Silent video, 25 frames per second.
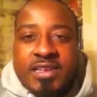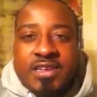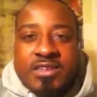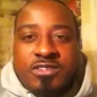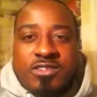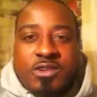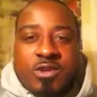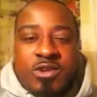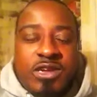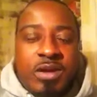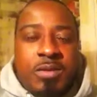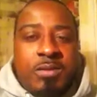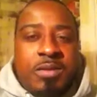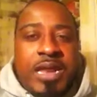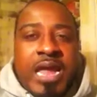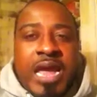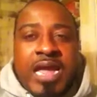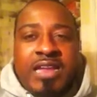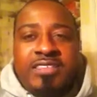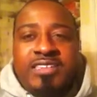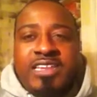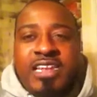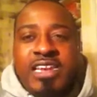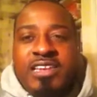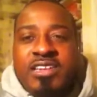So I'm
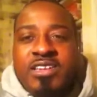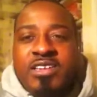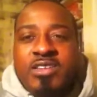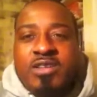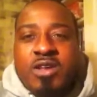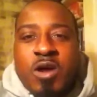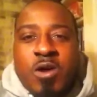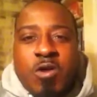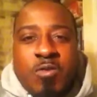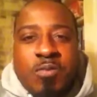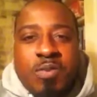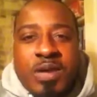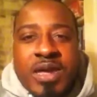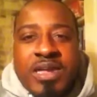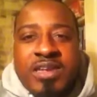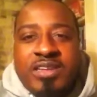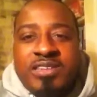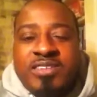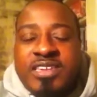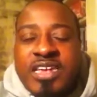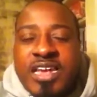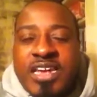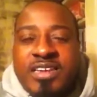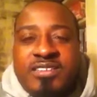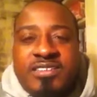not telling you don't pay
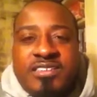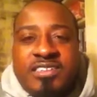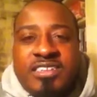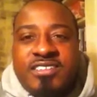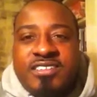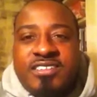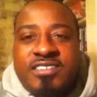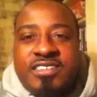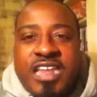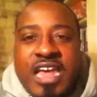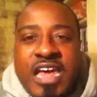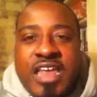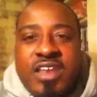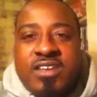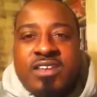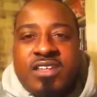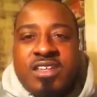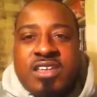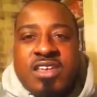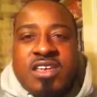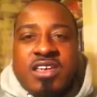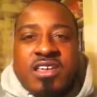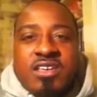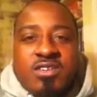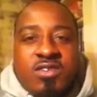your taxes. This is
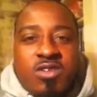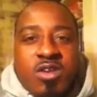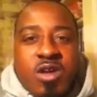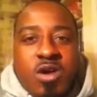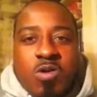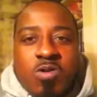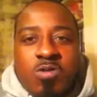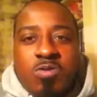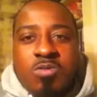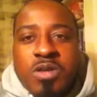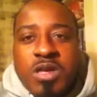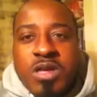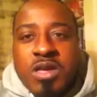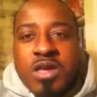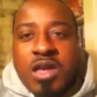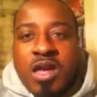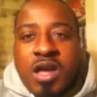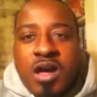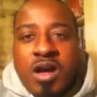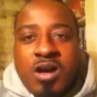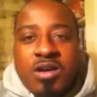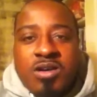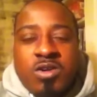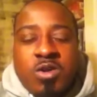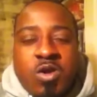not
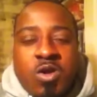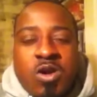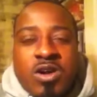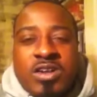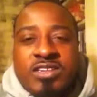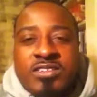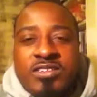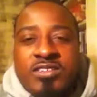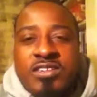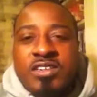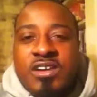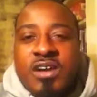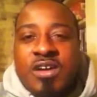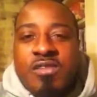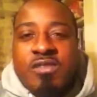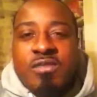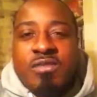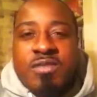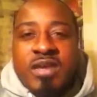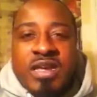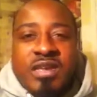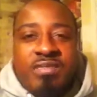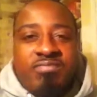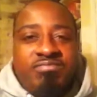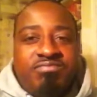a go against the
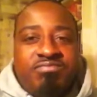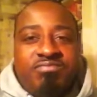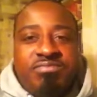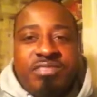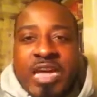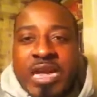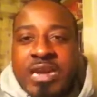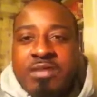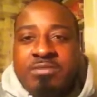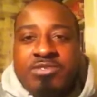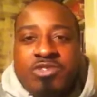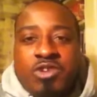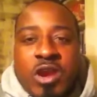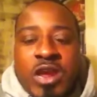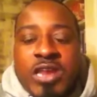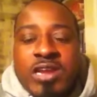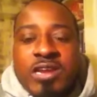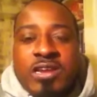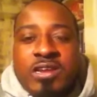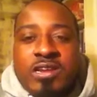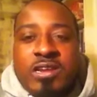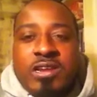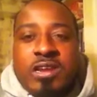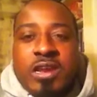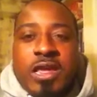government type
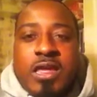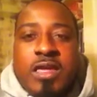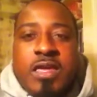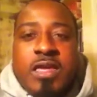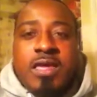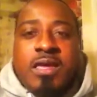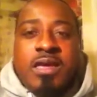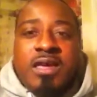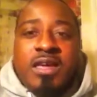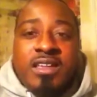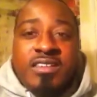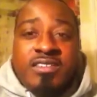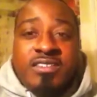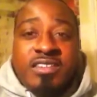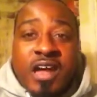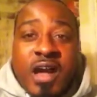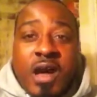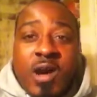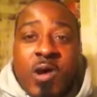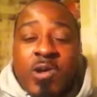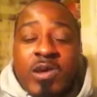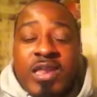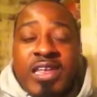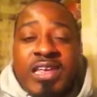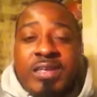training, and it's
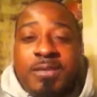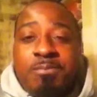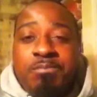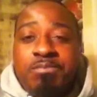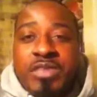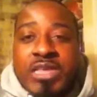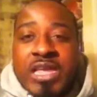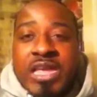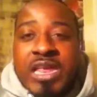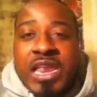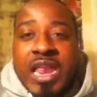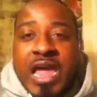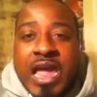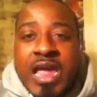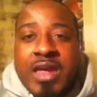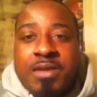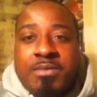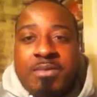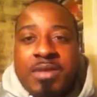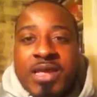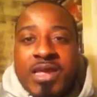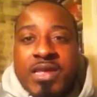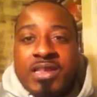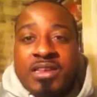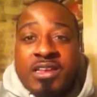only
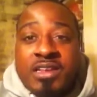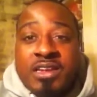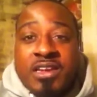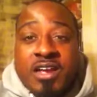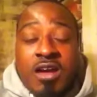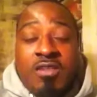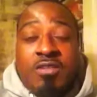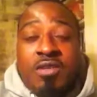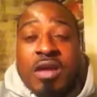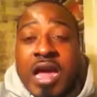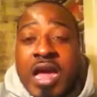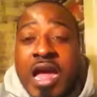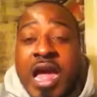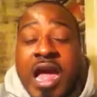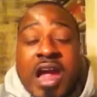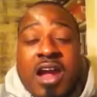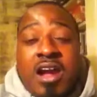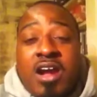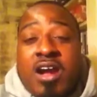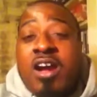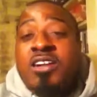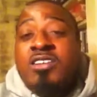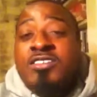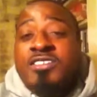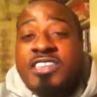enlightenment.
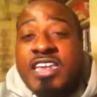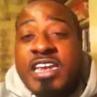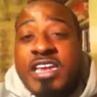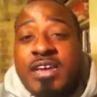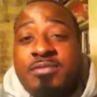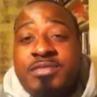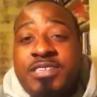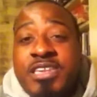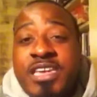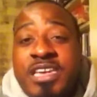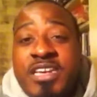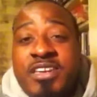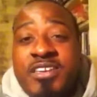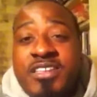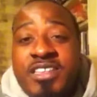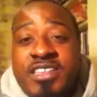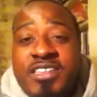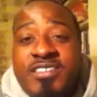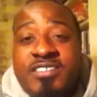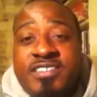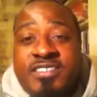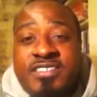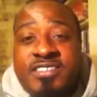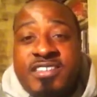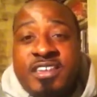Uncle Sam tell you
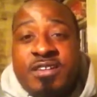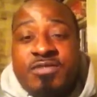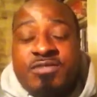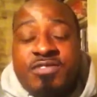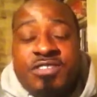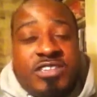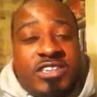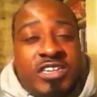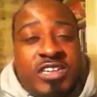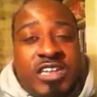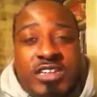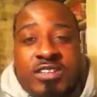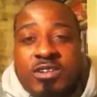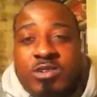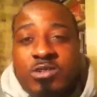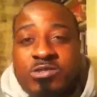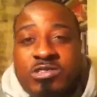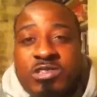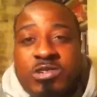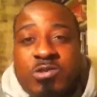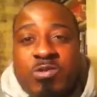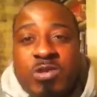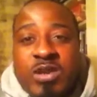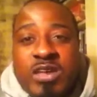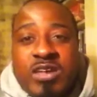this himself. You just have to go
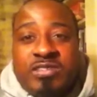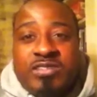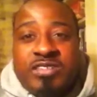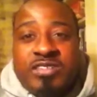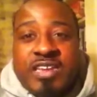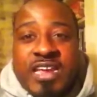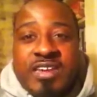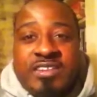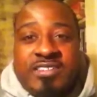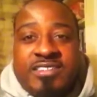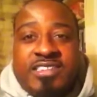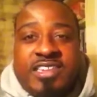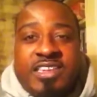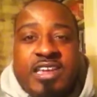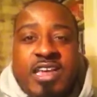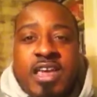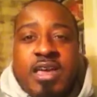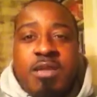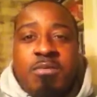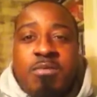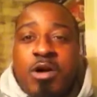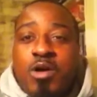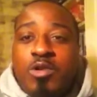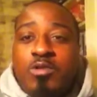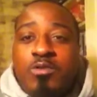to the website to see.
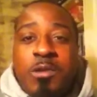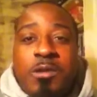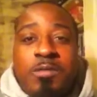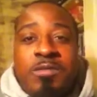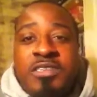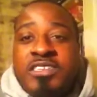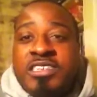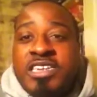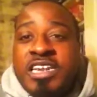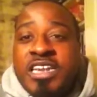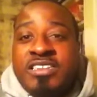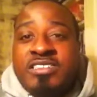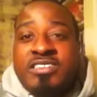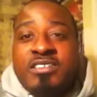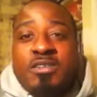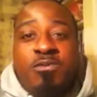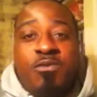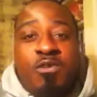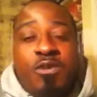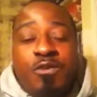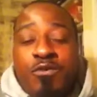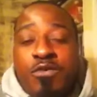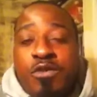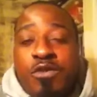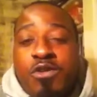Most people
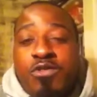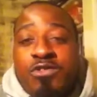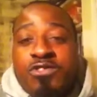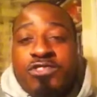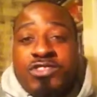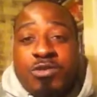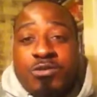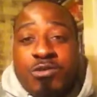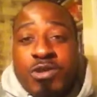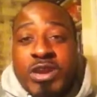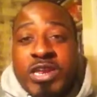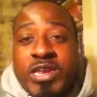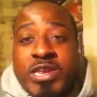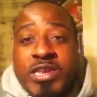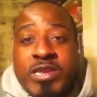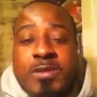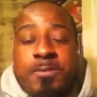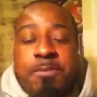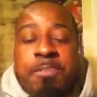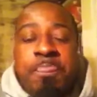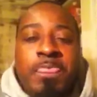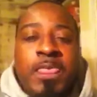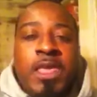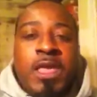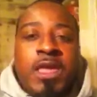just refuse to read.
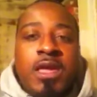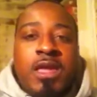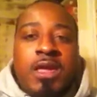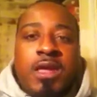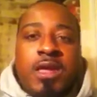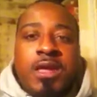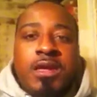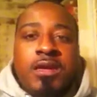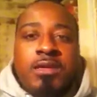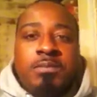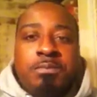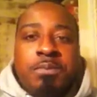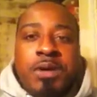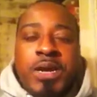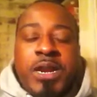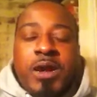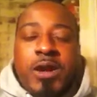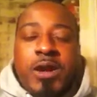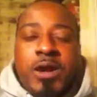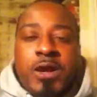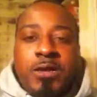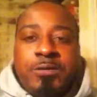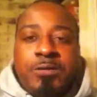But